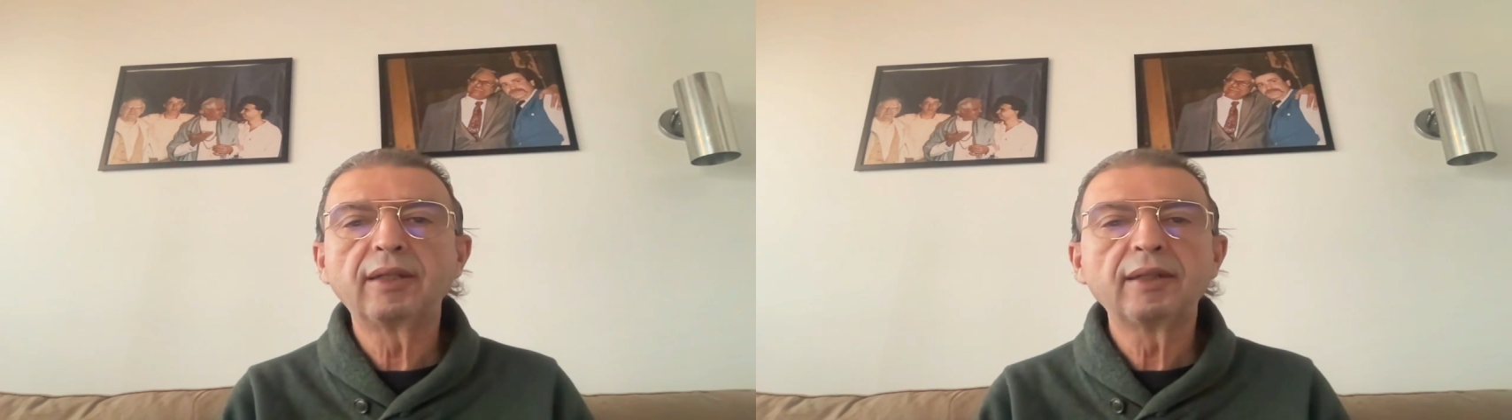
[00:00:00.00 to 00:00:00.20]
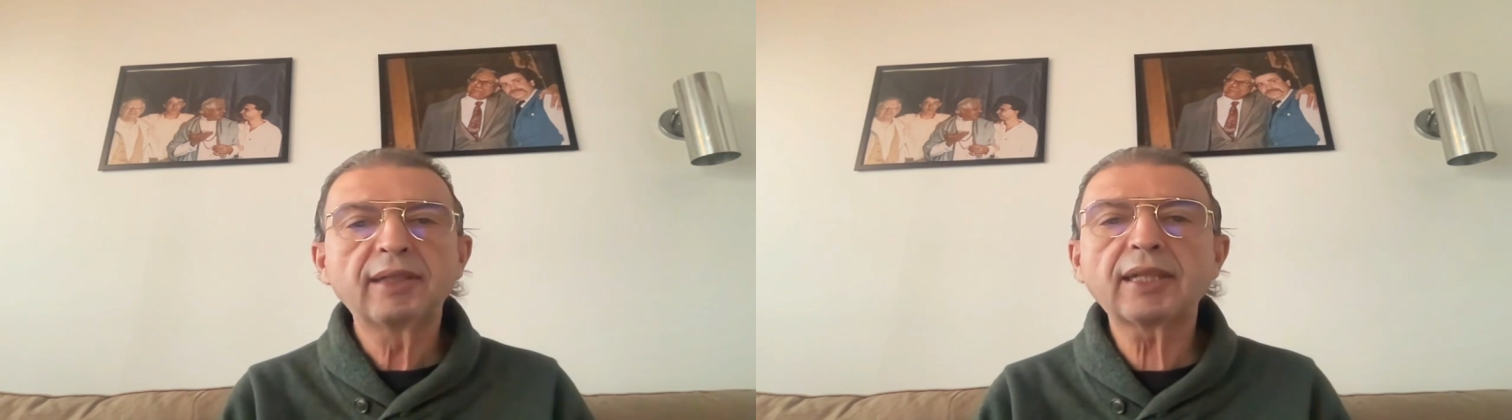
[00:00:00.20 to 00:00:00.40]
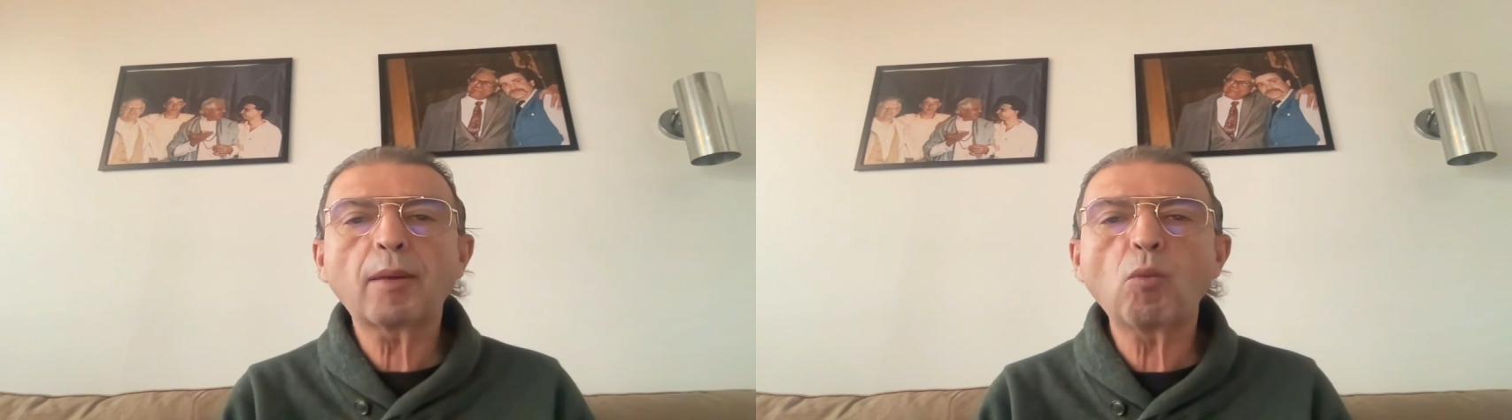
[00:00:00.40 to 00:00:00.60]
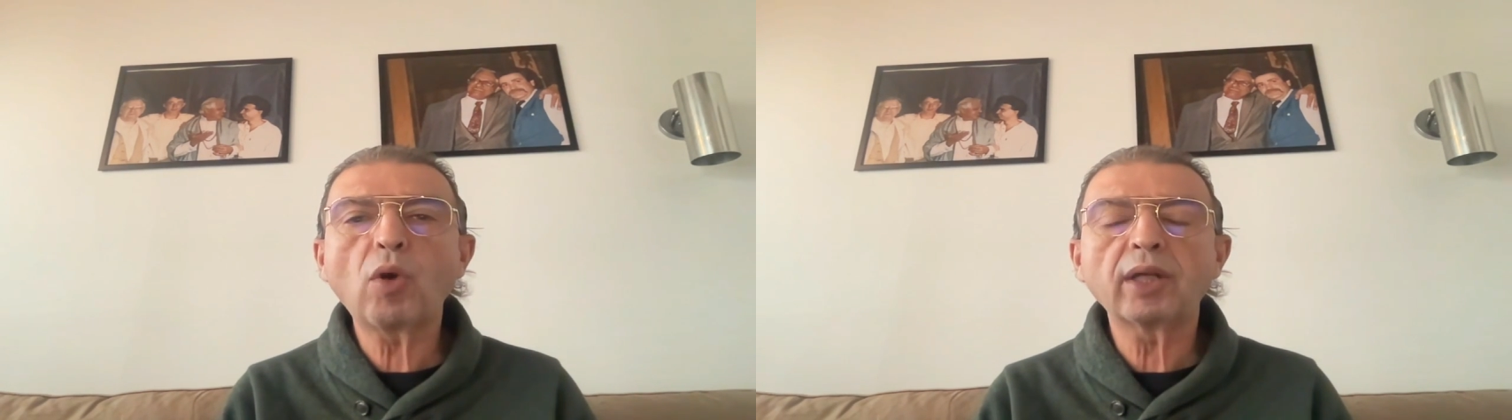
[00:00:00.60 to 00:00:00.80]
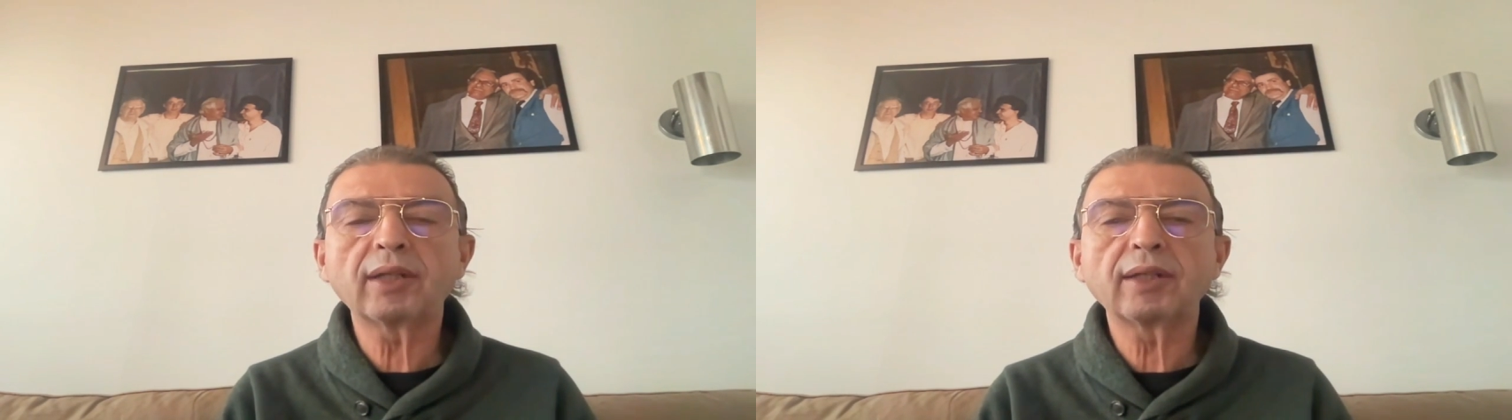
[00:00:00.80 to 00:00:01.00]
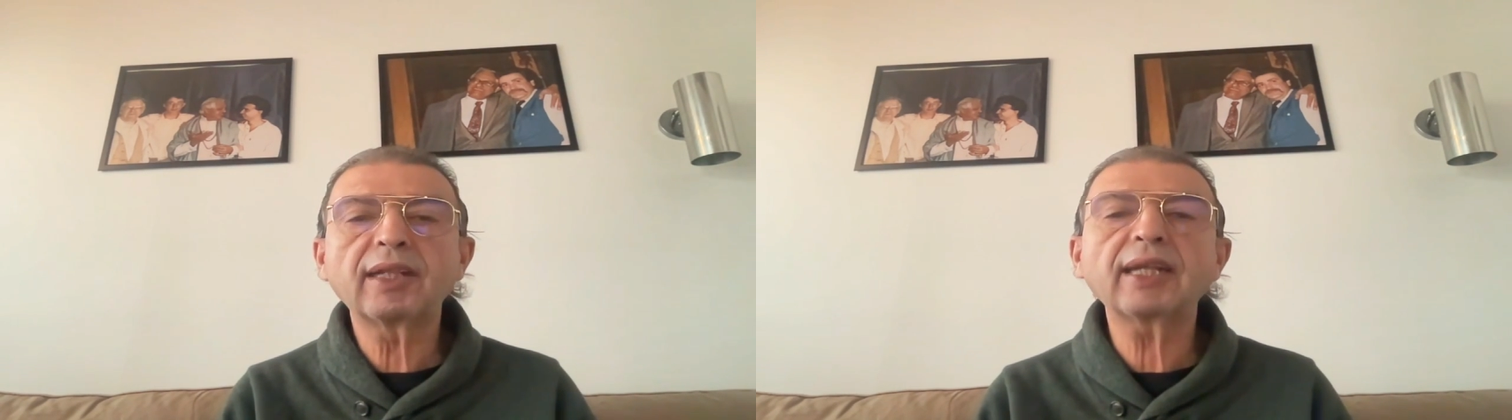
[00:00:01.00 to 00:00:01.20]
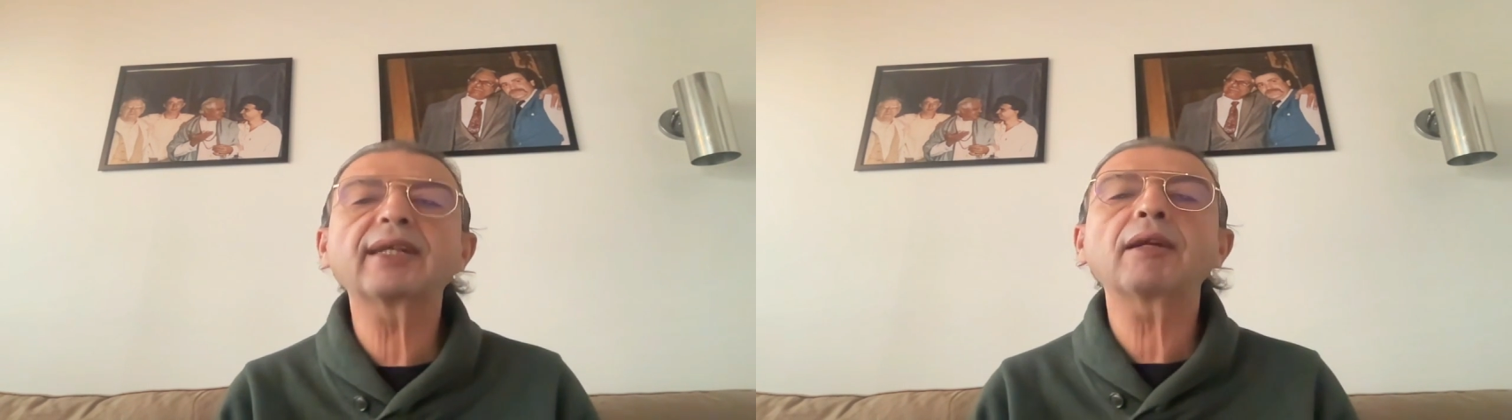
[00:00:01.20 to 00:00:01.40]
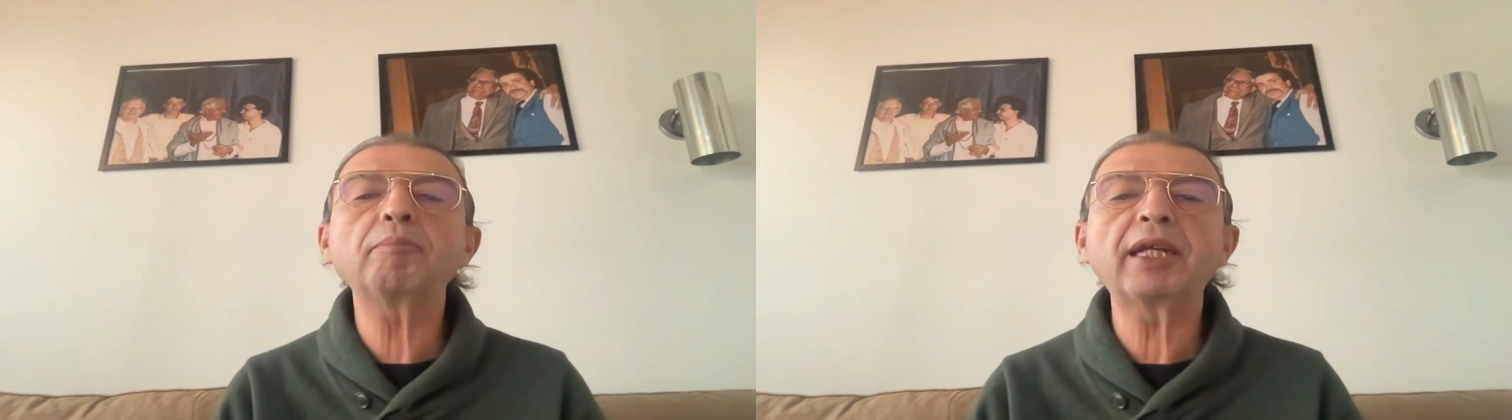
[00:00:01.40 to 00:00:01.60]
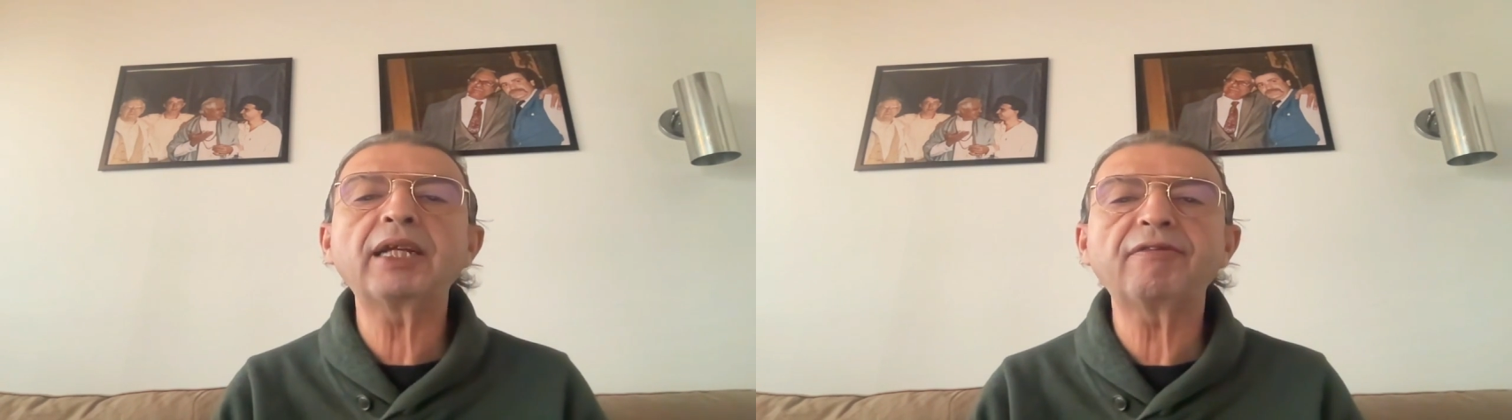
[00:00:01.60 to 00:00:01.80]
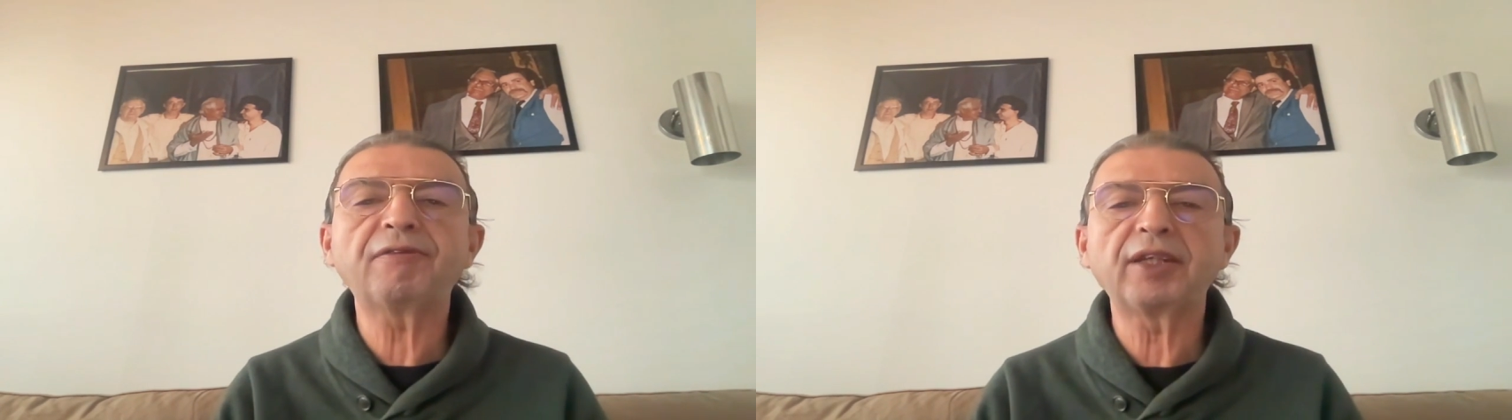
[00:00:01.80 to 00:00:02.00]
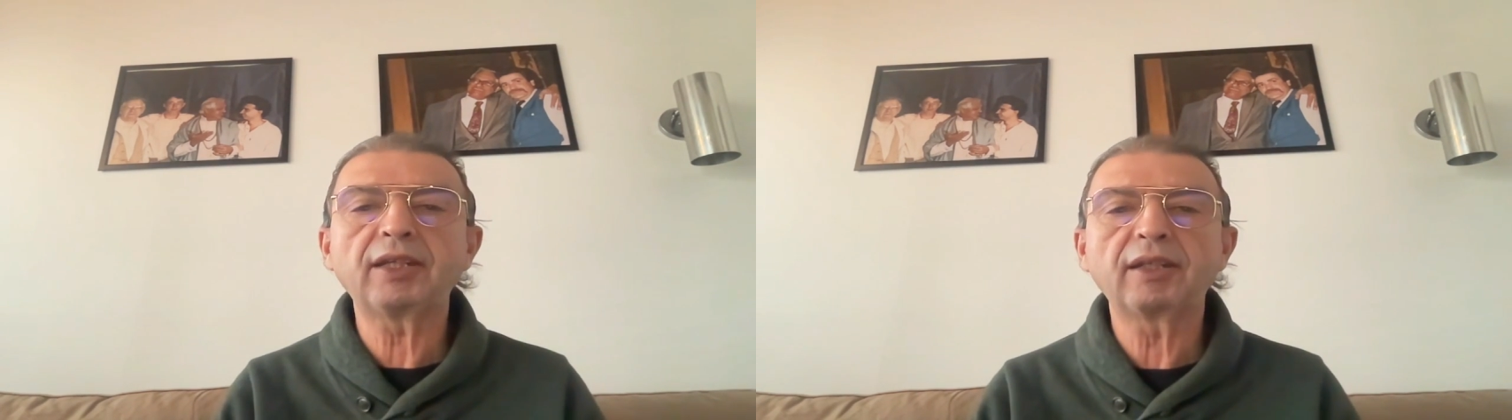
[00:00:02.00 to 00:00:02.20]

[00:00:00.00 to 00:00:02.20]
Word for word: someone that can benefit